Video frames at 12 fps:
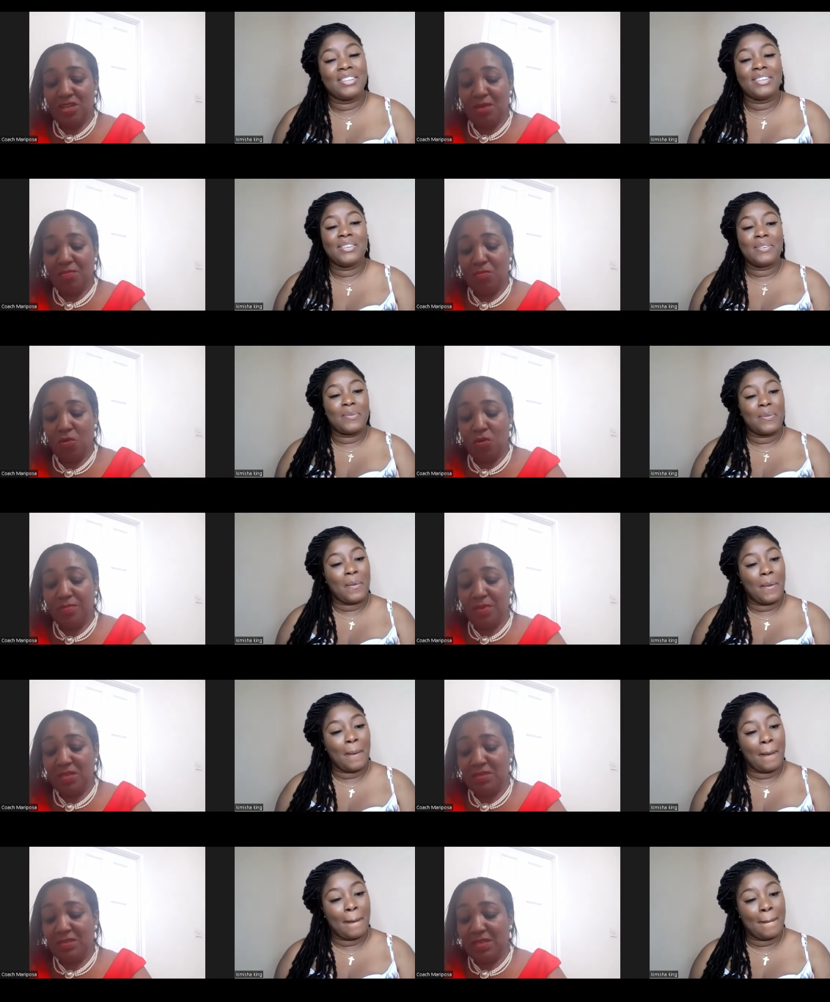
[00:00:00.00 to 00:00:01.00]
Speaker 1: some more
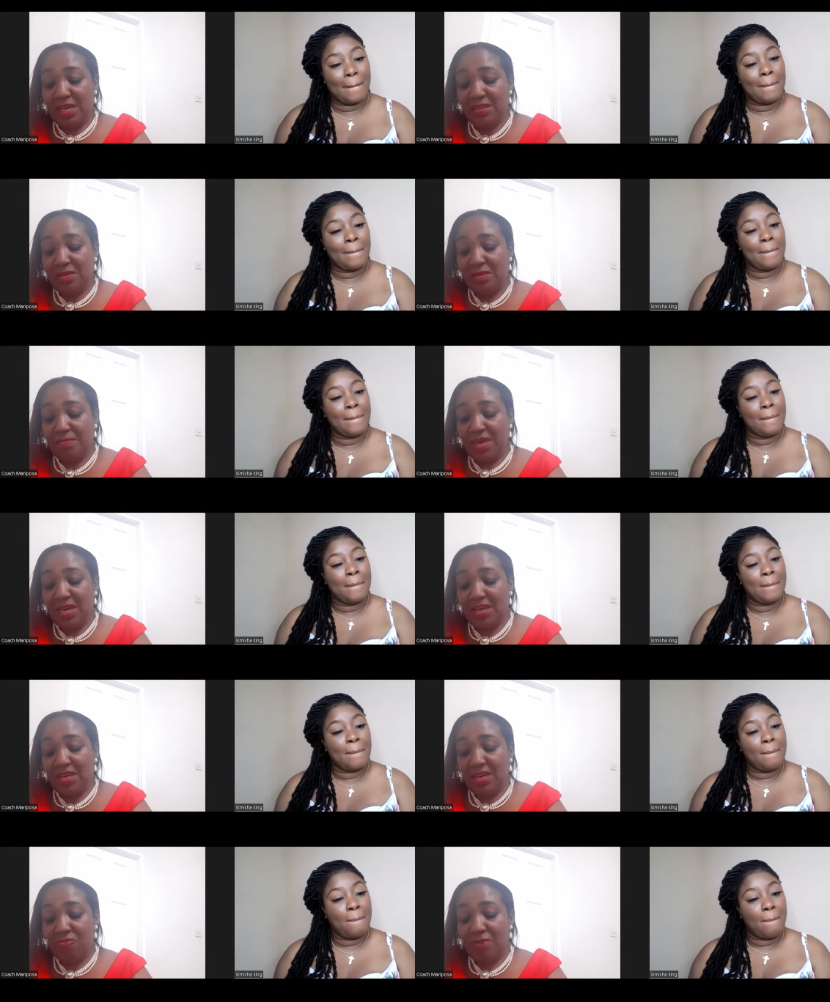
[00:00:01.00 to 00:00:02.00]
books in the
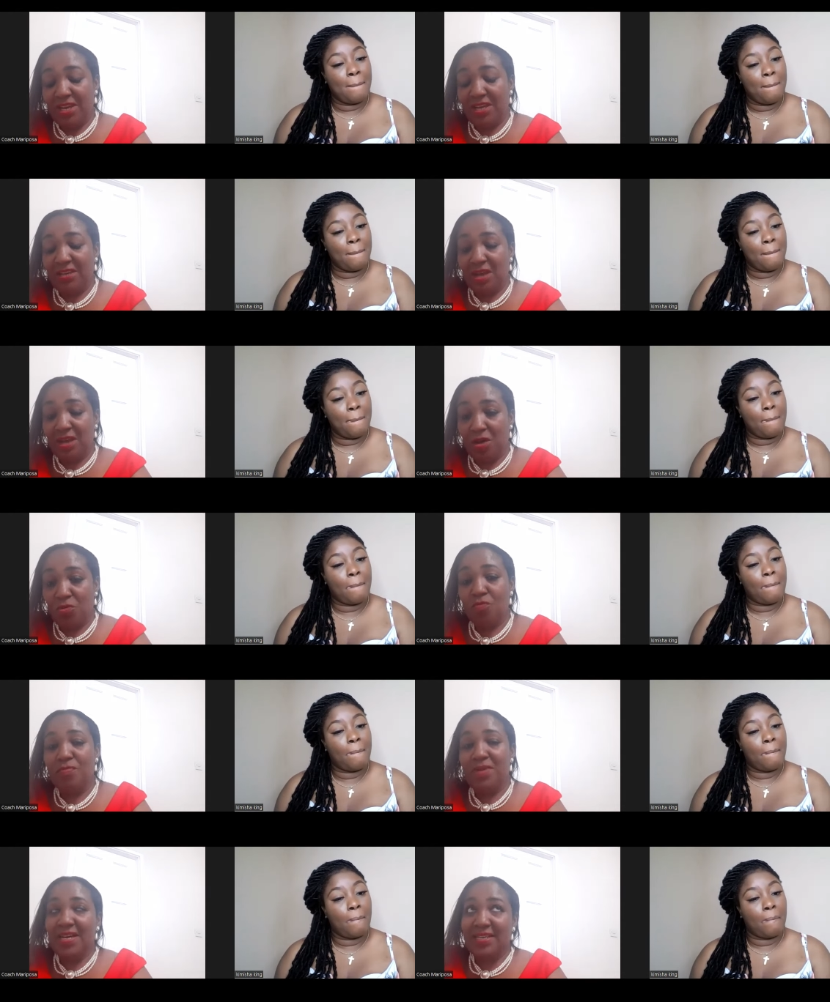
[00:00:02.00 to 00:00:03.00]
making right
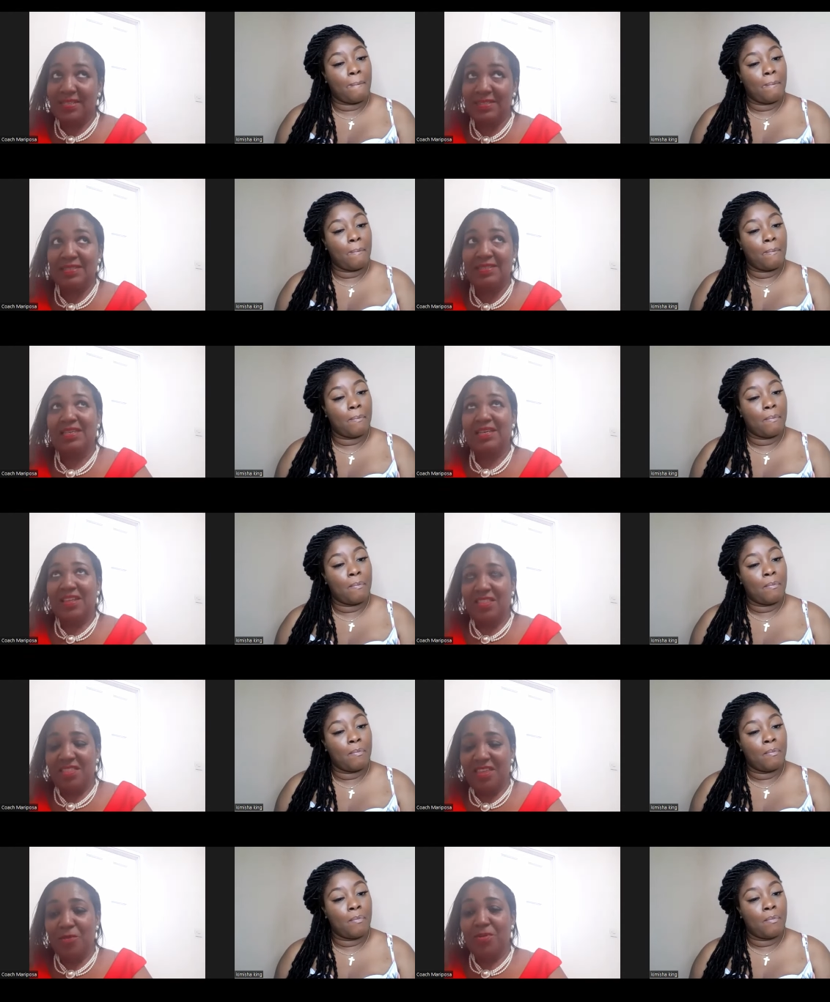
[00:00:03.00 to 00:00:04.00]
now, but
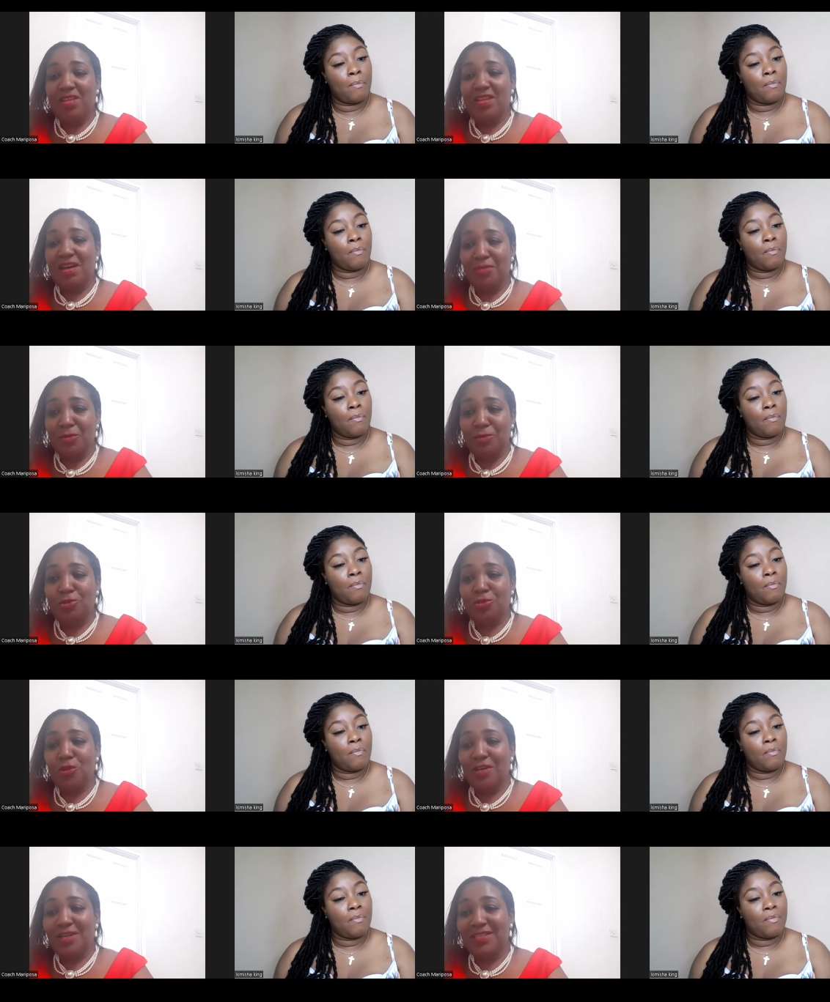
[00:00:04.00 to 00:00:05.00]
they will come out
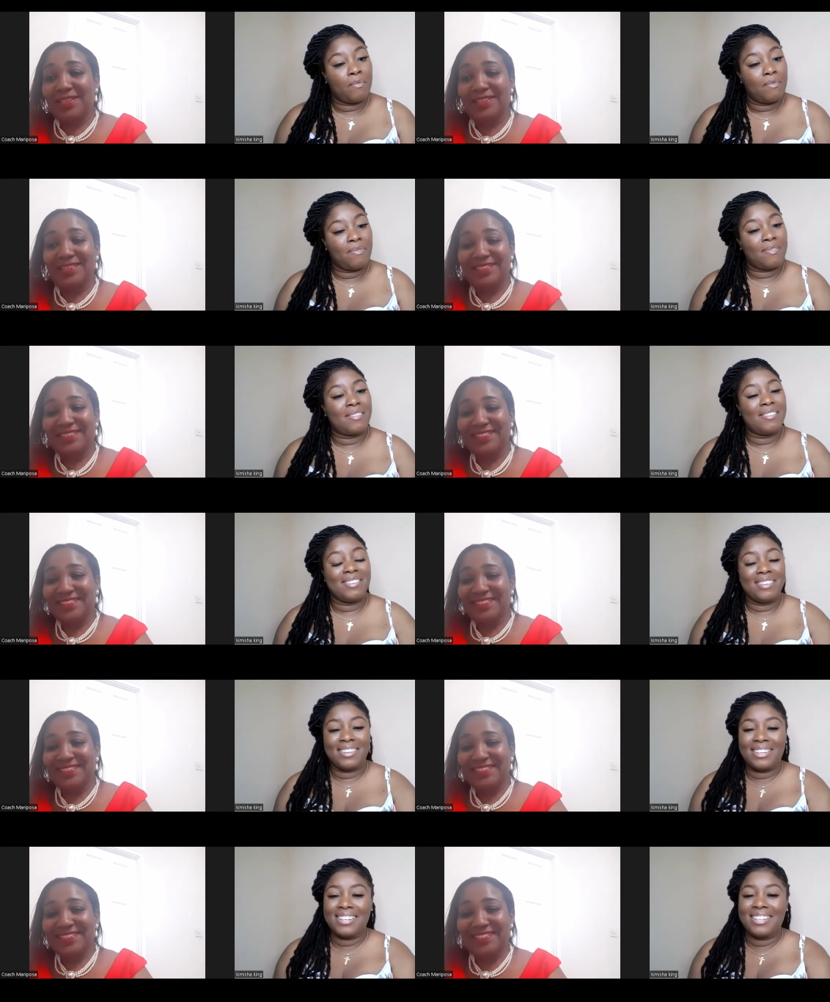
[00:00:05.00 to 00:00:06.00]
shortly.
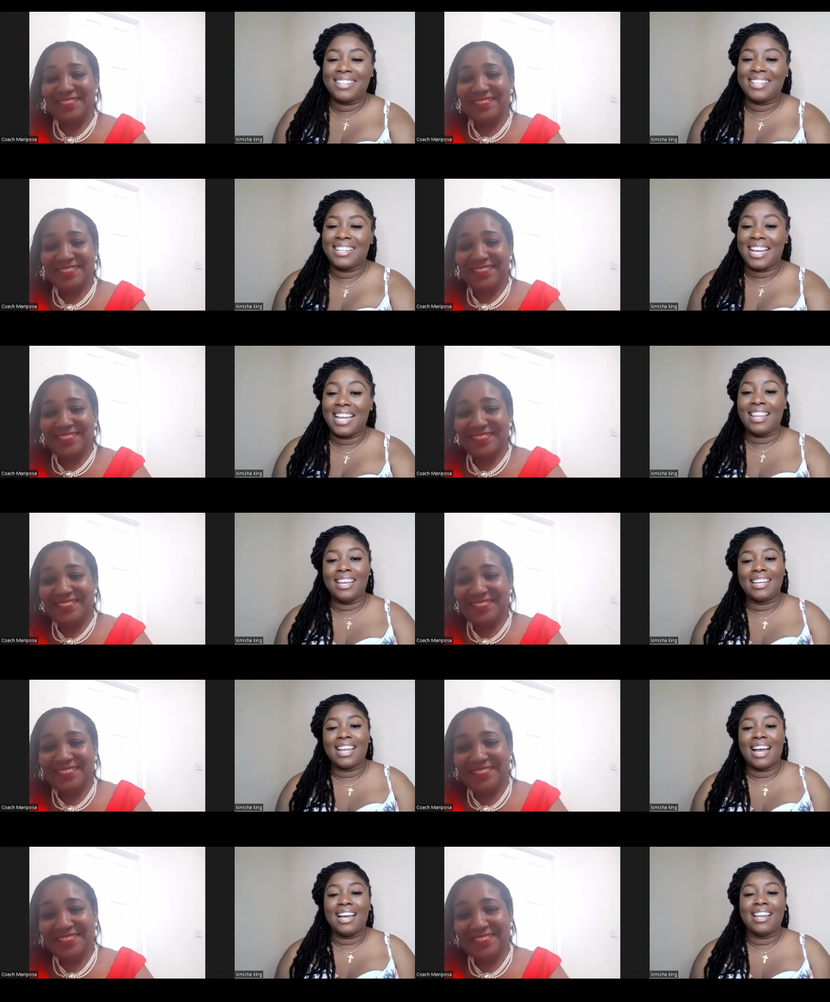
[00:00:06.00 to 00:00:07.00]
Speaker 2: Good. I
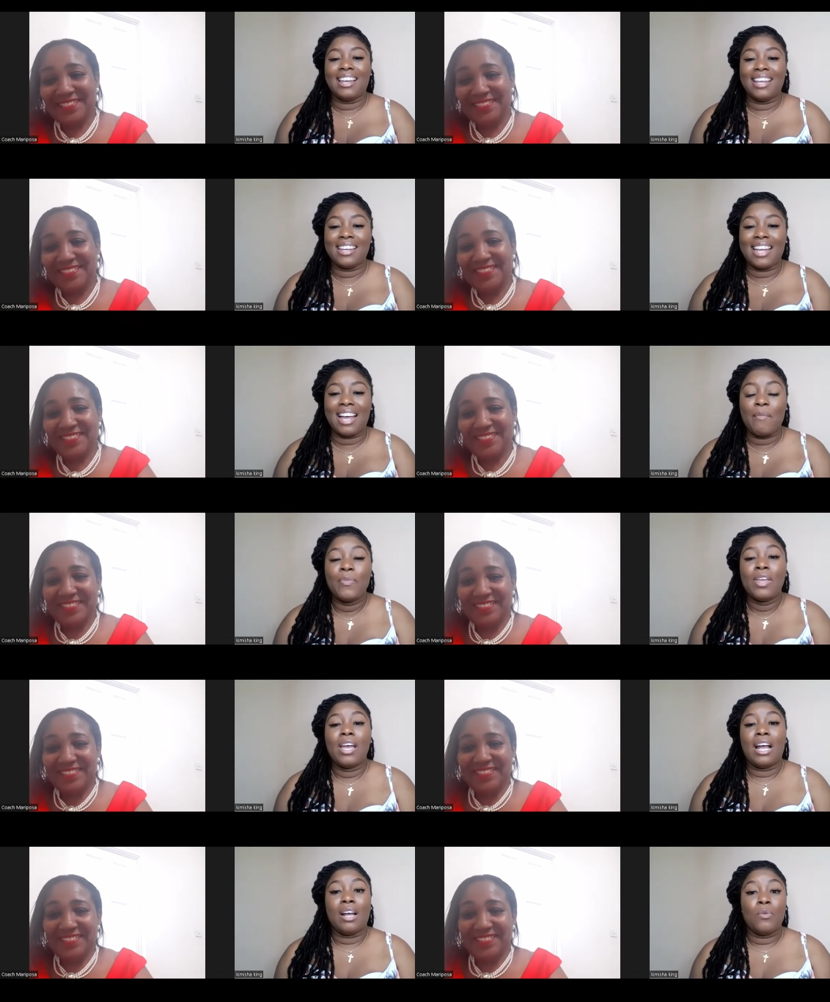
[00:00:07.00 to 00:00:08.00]
like that. I like that.
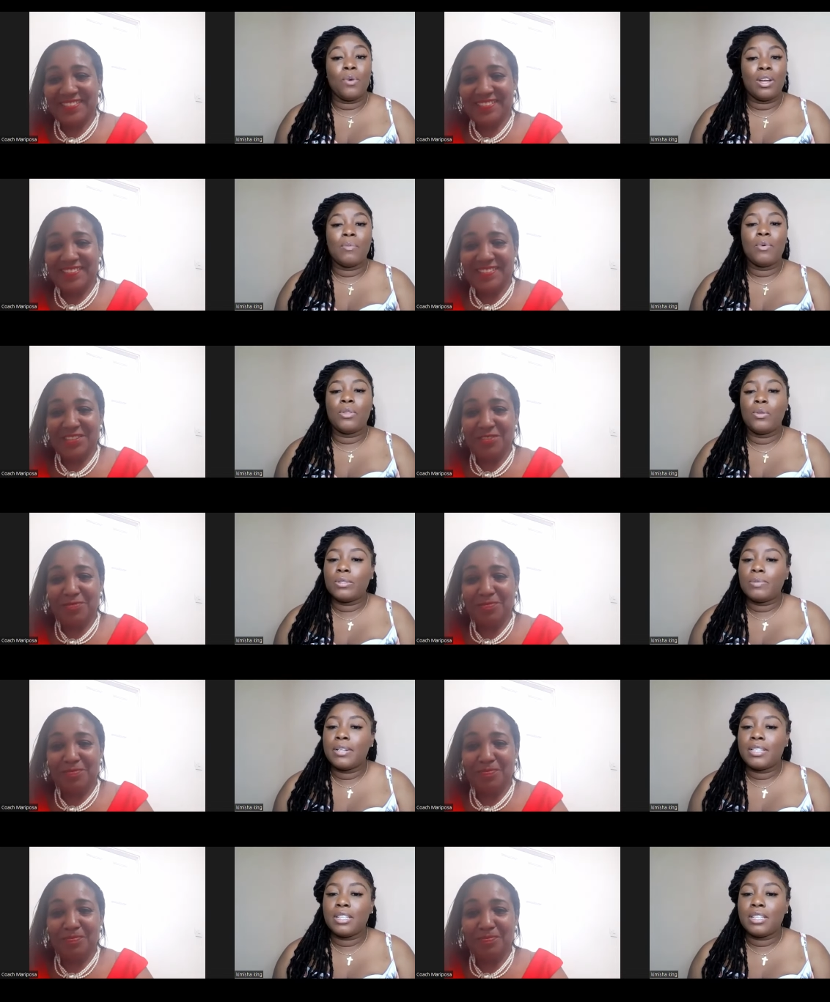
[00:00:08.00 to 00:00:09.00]
And what about
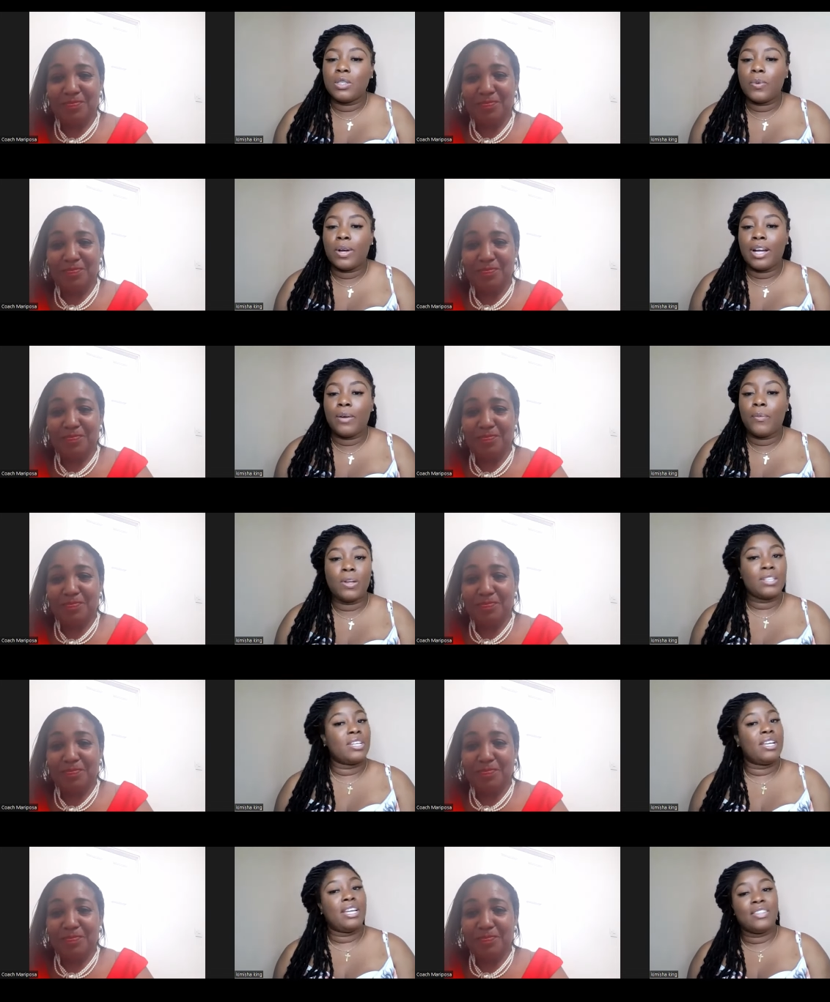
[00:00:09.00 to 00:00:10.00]
those persons who are
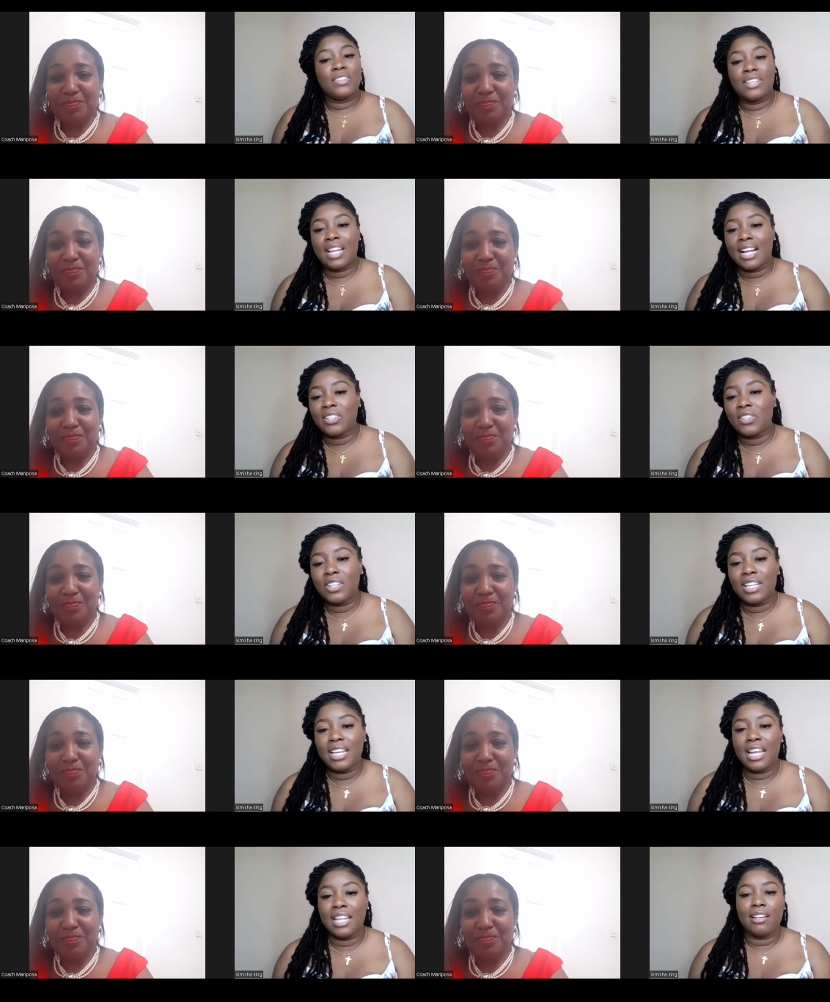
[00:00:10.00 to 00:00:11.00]
watching
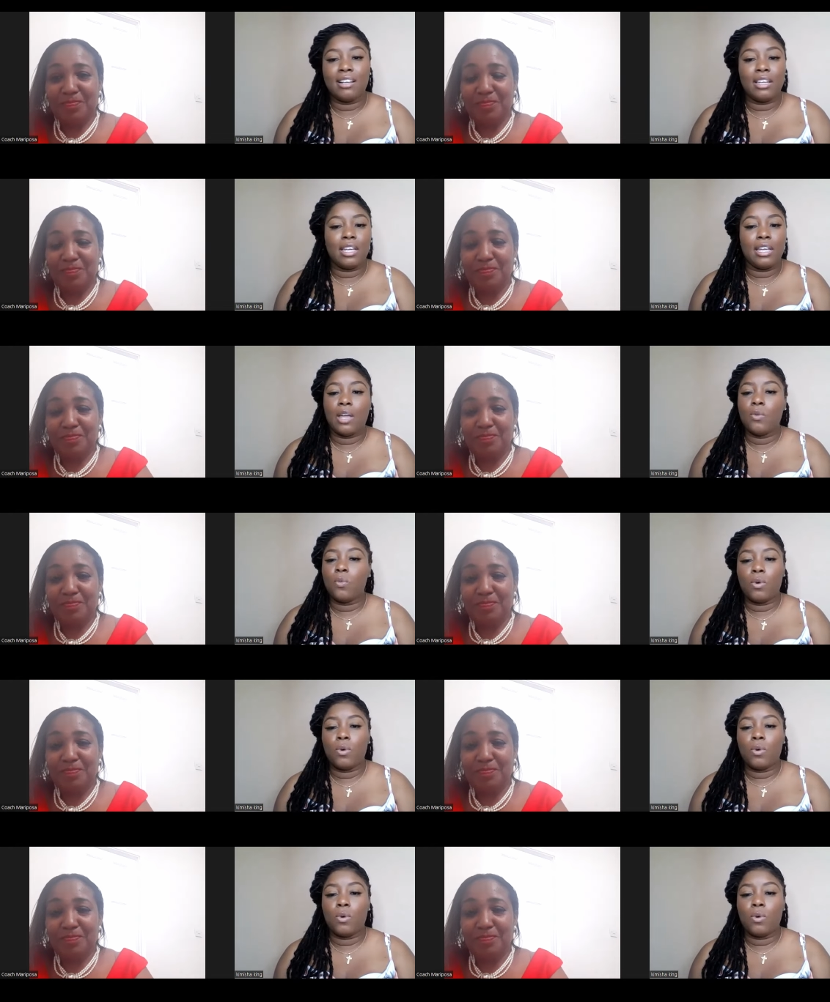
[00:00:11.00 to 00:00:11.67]
internationally and they're like, I